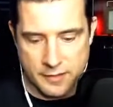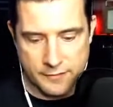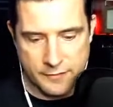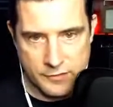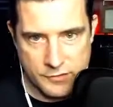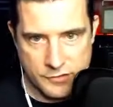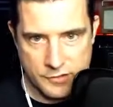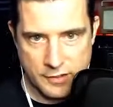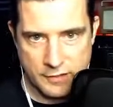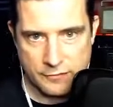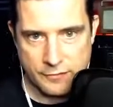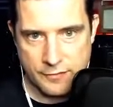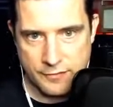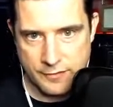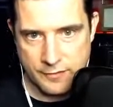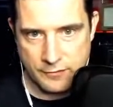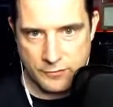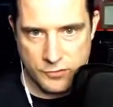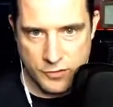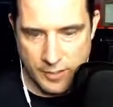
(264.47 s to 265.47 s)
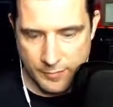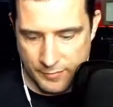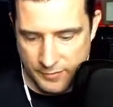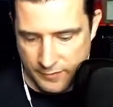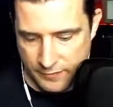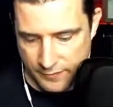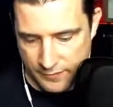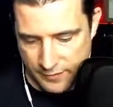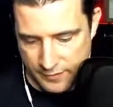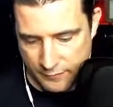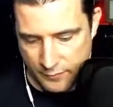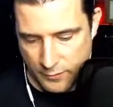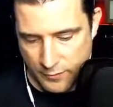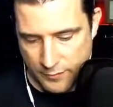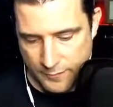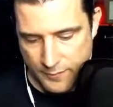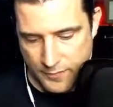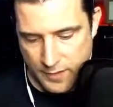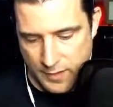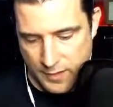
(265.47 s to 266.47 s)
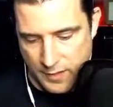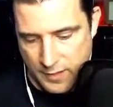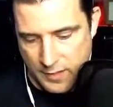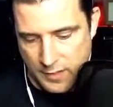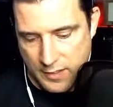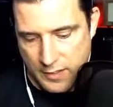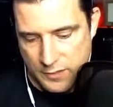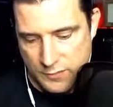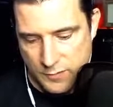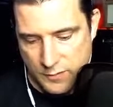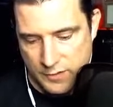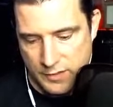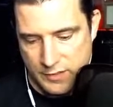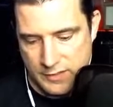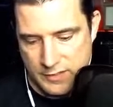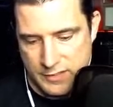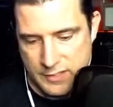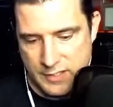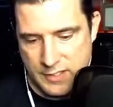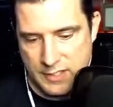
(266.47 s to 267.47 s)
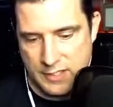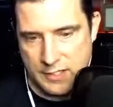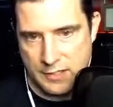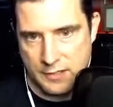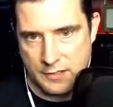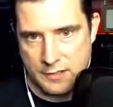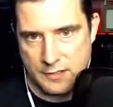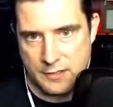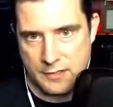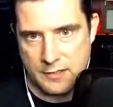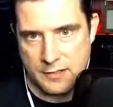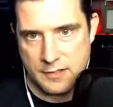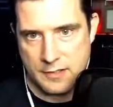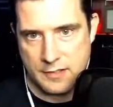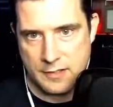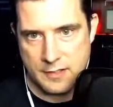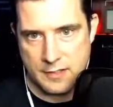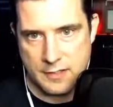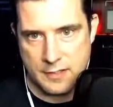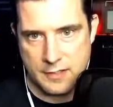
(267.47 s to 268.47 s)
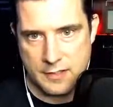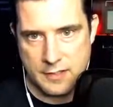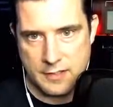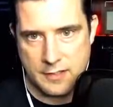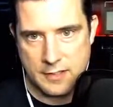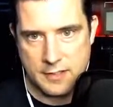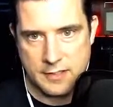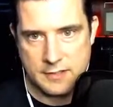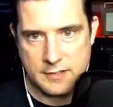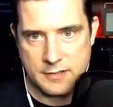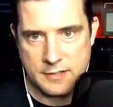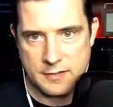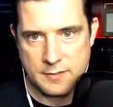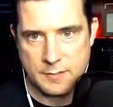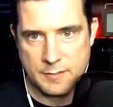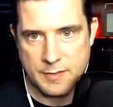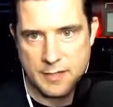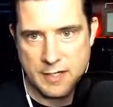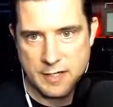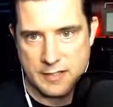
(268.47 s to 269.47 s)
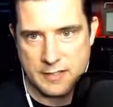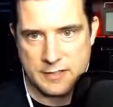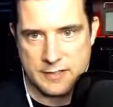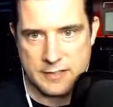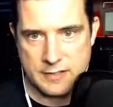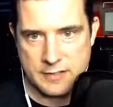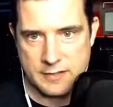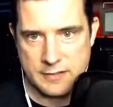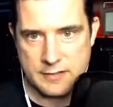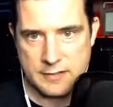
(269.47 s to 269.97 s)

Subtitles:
off the shelf without dropping everything everywhere, is what you're going to see here is this box.